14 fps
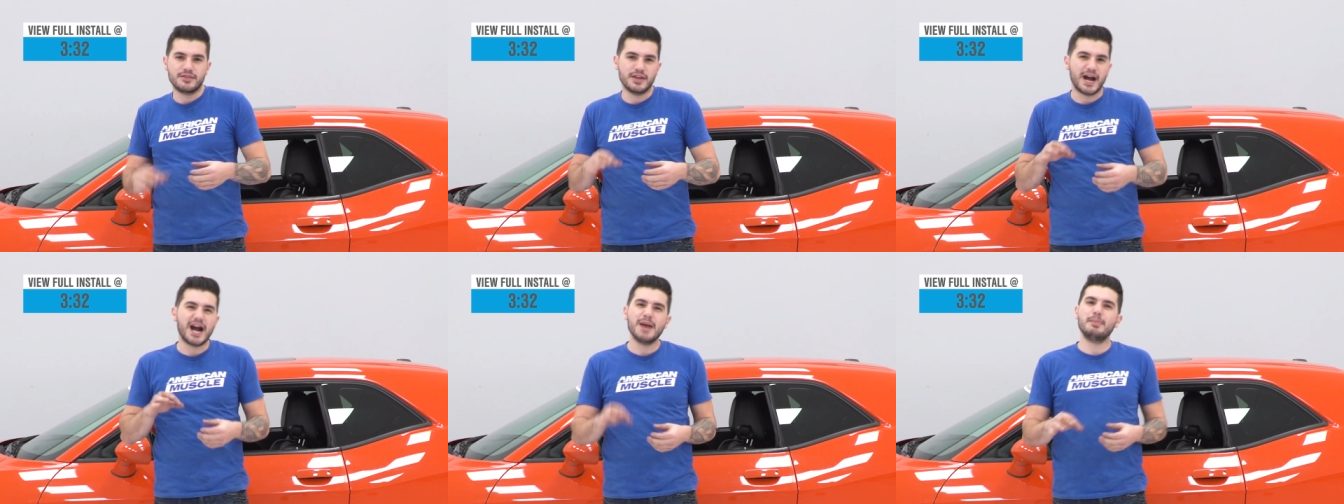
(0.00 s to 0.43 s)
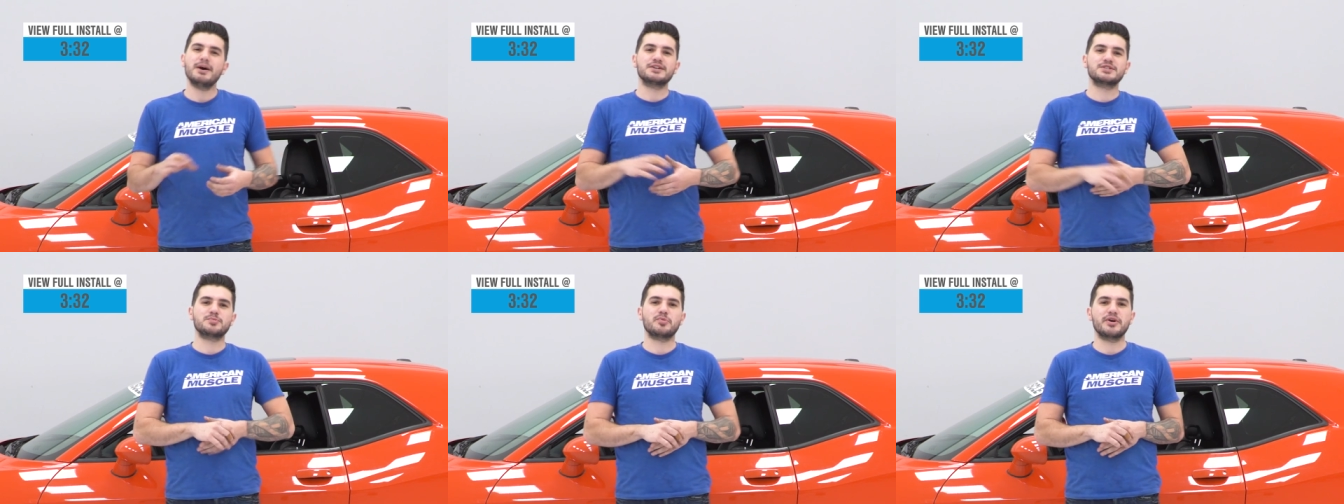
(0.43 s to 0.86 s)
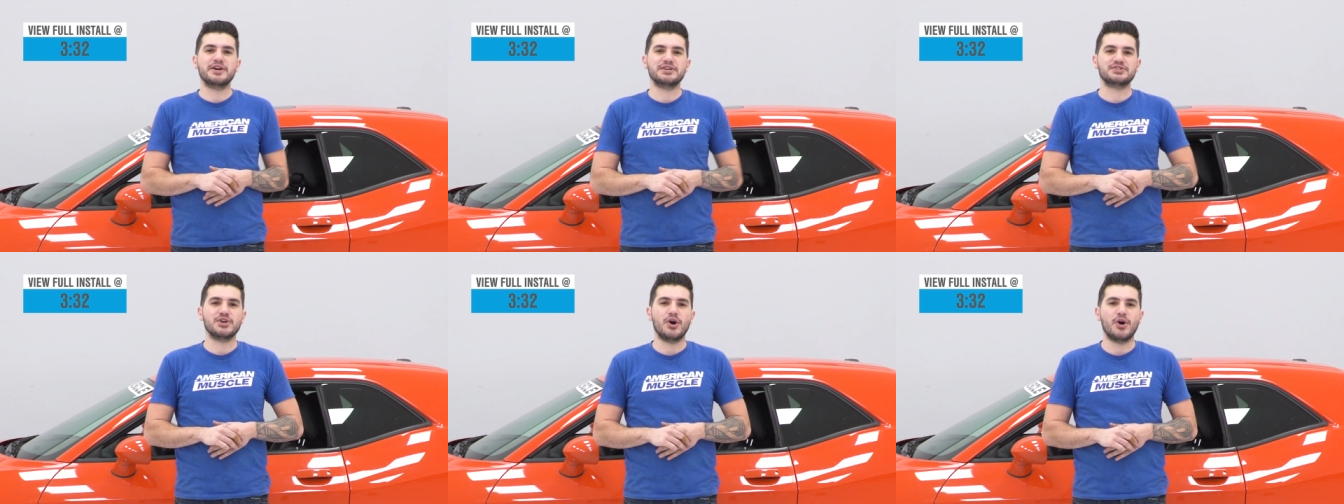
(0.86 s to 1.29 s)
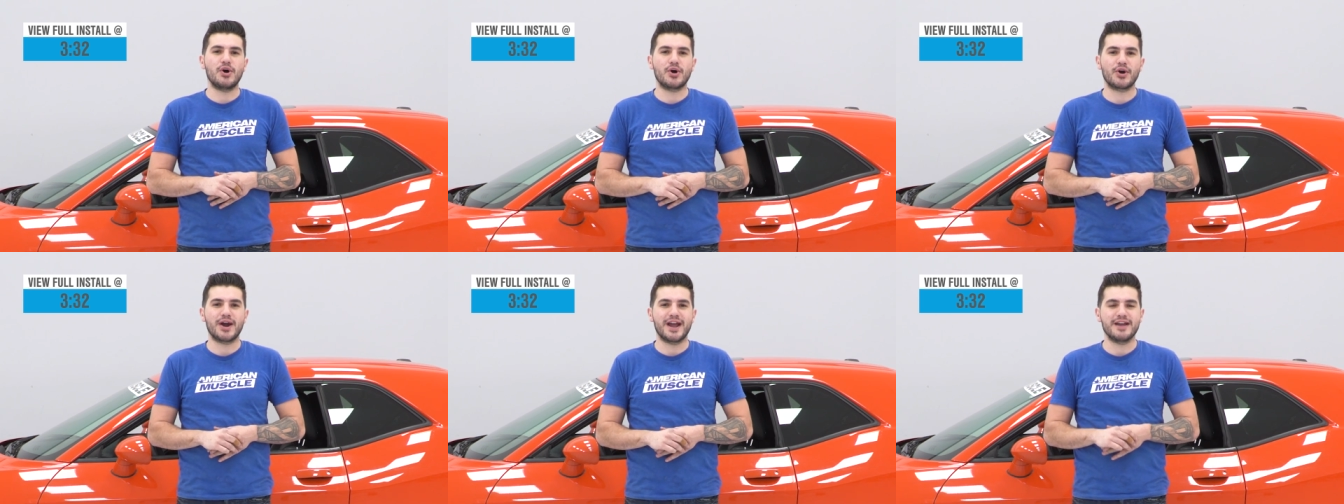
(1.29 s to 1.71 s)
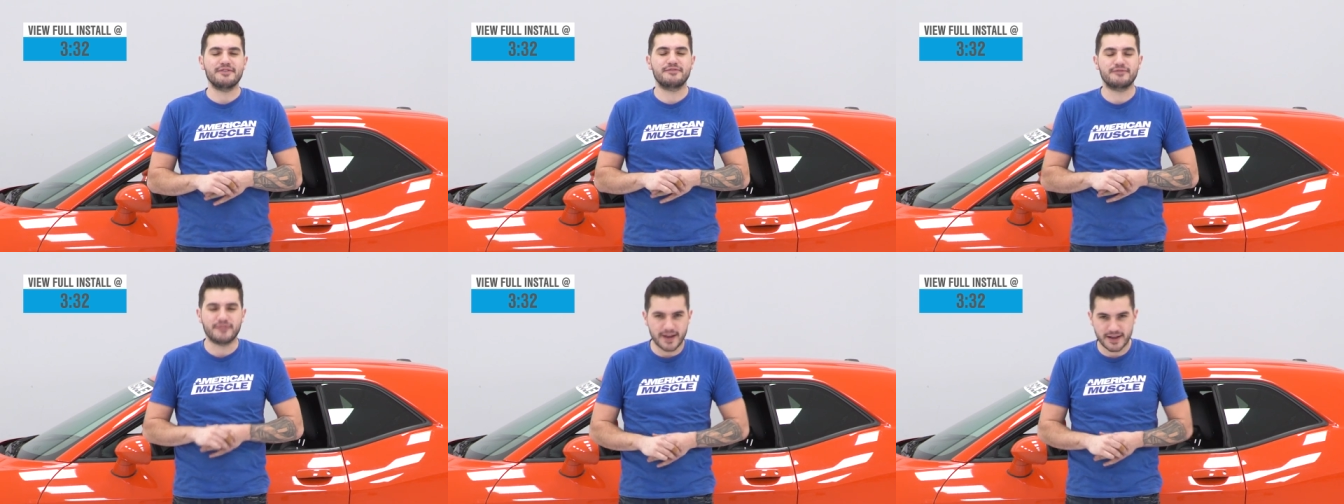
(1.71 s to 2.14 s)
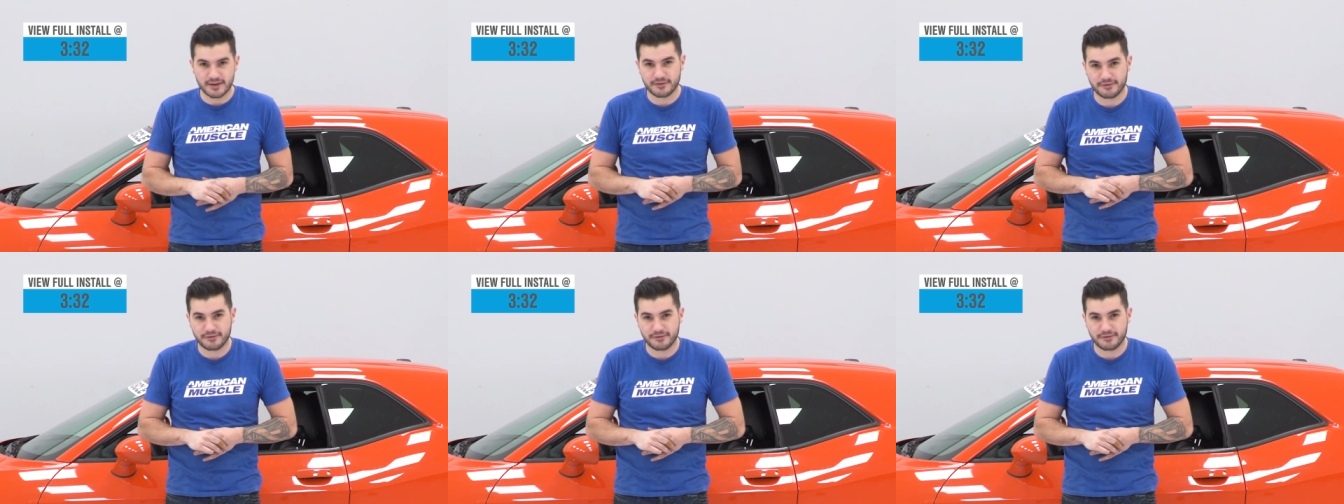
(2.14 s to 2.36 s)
the Eibach springs are a fan